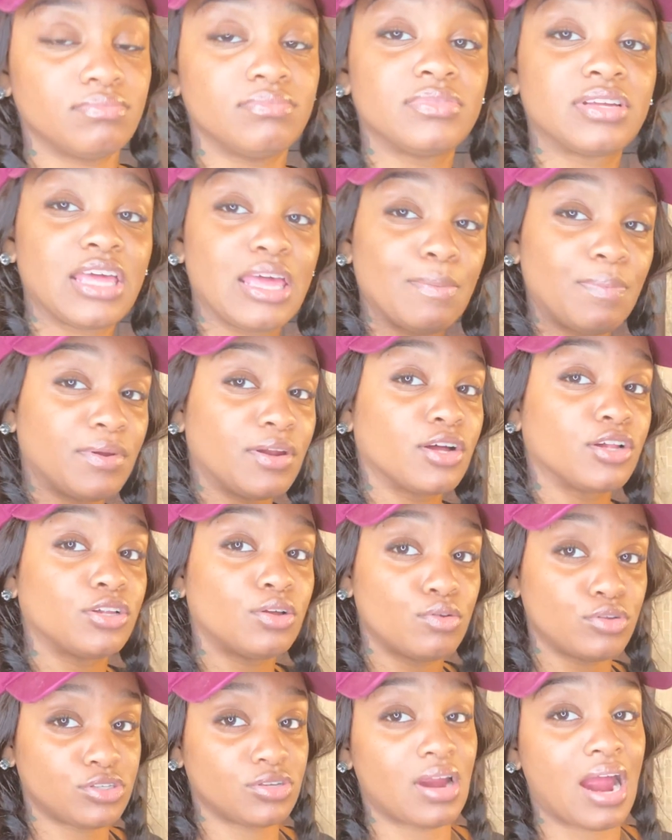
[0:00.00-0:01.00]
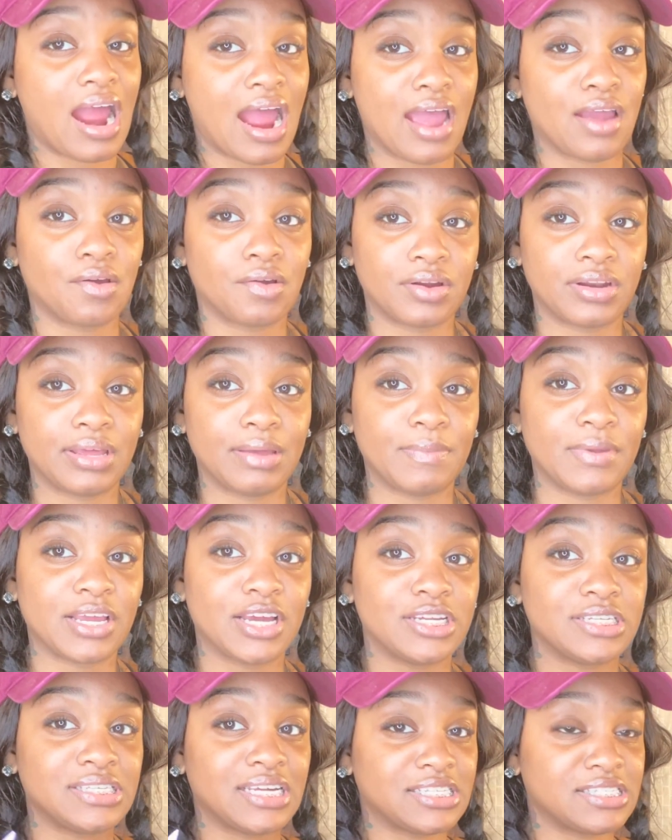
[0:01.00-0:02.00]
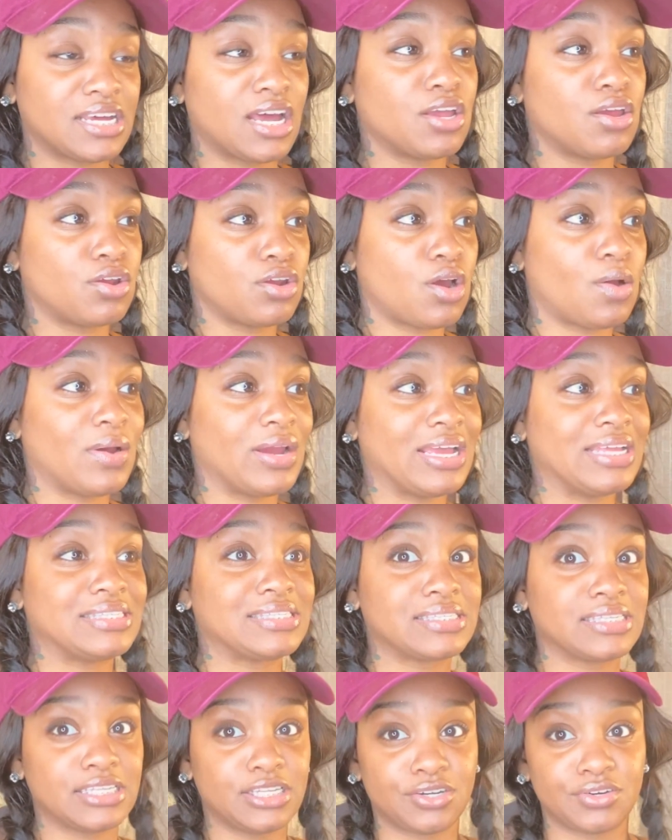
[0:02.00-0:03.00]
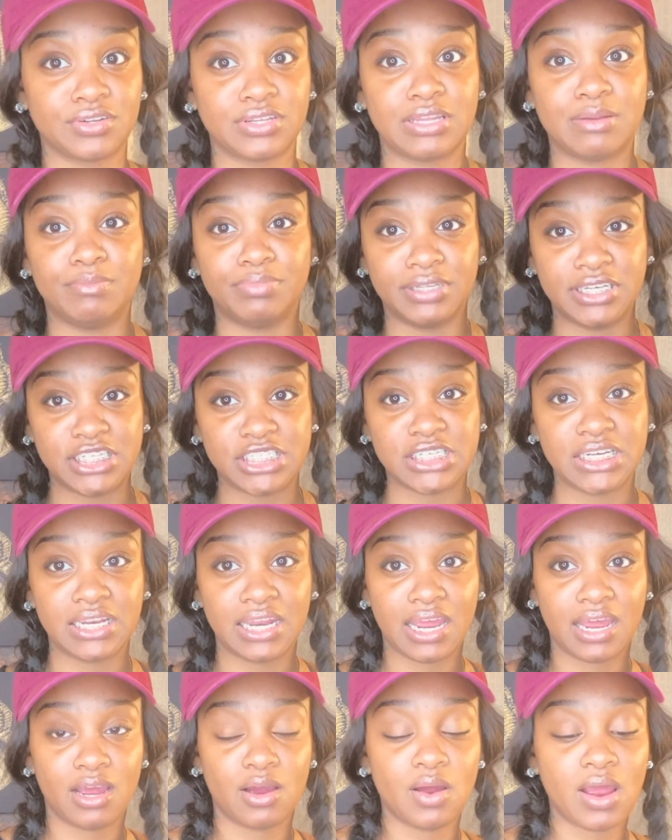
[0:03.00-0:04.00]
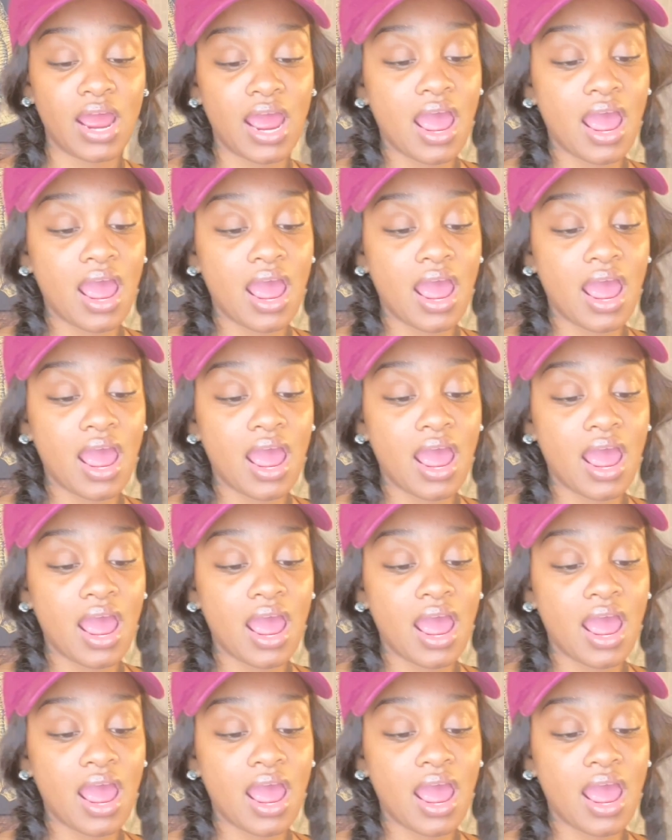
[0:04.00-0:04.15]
keeping a closer eye on it, because that's how you know it's literally bleaching now.